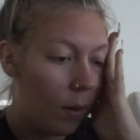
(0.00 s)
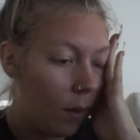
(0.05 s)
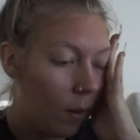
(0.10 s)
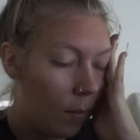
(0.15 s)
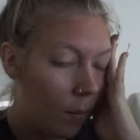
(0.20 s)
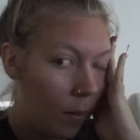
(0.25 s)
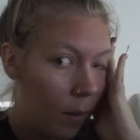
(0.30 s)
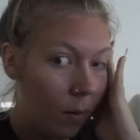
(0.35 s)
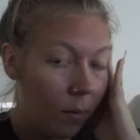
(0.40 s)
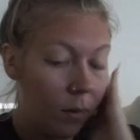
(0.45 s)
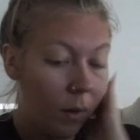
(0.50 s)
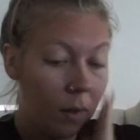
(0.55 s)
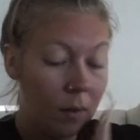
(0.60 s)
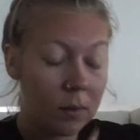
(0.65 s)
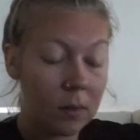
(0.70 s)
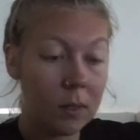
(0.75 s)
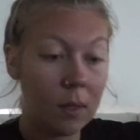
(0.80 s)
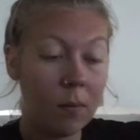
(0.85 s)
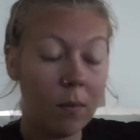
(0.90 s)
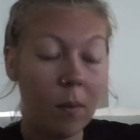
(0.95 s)
about
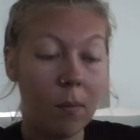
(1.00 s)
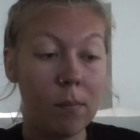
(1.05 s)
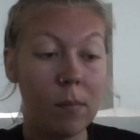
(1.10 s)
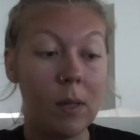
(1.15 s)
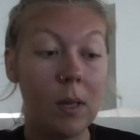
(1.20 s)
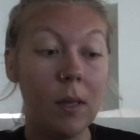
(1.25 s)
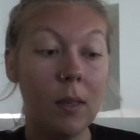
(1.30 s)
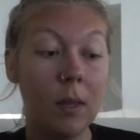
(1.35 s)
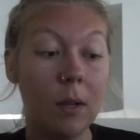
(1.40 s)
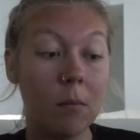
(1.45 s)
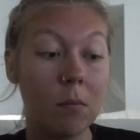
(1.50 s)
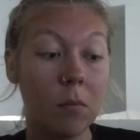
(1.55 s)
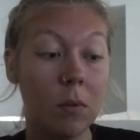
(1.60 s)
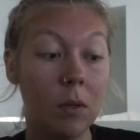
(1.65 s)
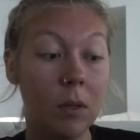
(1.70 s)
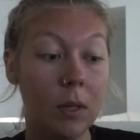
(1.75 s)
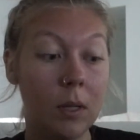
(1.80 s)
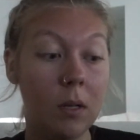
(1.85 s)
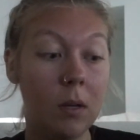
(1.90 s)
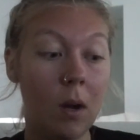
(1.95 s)
next level me that I'm
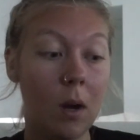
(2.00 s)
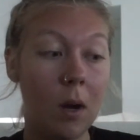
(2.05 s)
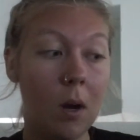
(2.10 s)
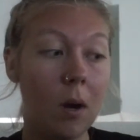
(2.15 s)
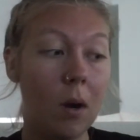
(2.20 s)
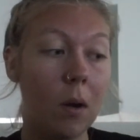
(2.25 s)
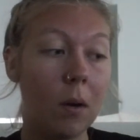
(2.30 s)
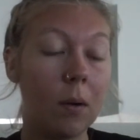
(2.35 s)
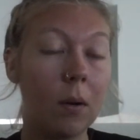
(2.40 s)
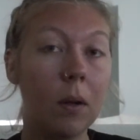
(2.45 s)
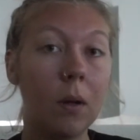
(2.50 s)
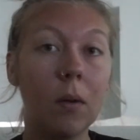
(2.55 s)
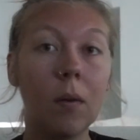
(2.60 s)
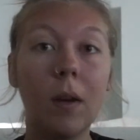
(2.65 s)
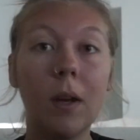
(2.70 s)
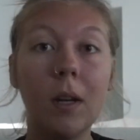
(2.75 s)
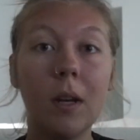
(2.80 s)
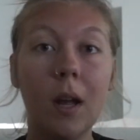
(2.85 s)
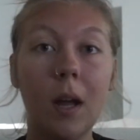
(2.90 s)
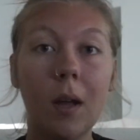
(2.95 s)
really not honoring
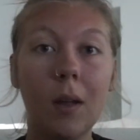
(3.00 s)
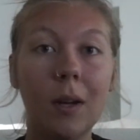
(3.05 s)
right now,